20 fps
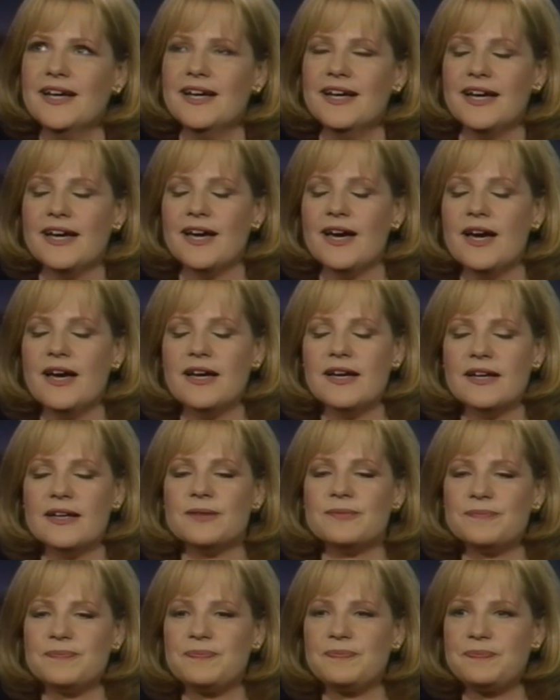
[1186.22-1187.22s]
Why keep
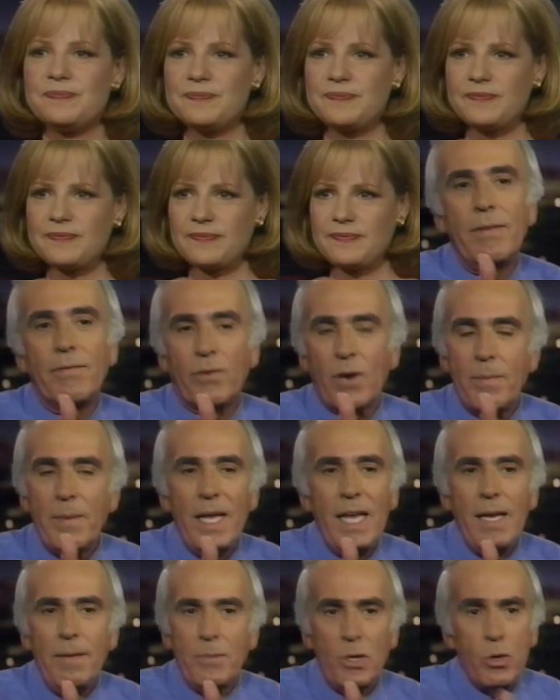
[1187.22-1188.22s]
your identity from
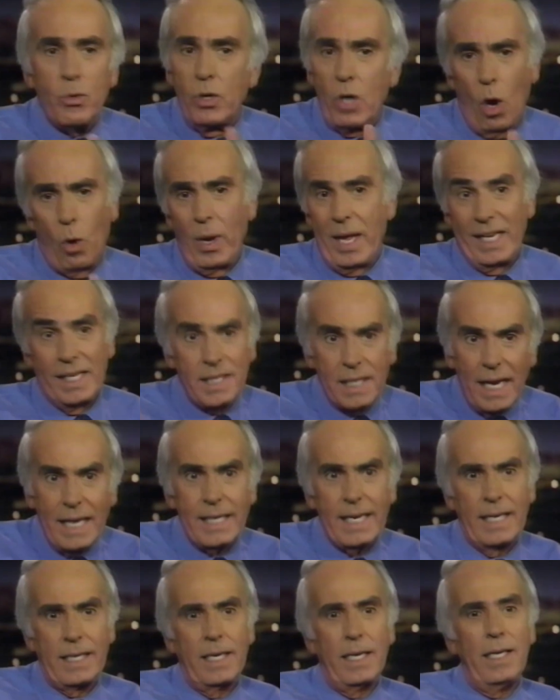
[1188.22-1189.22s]
him? You know his
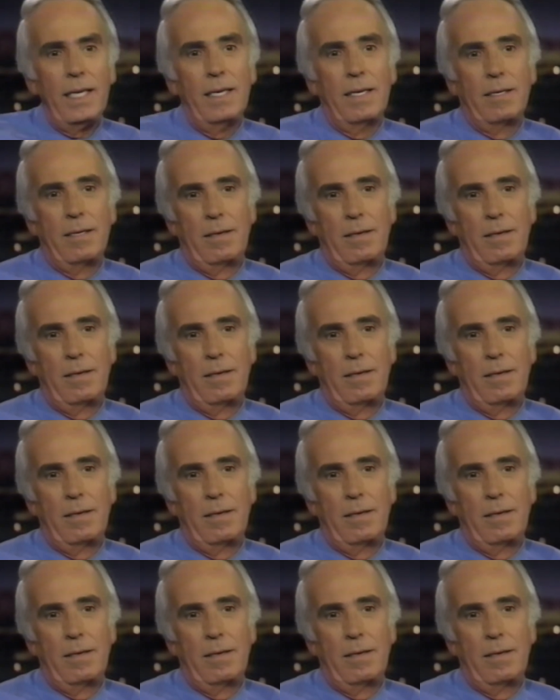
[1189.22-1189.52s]
identity.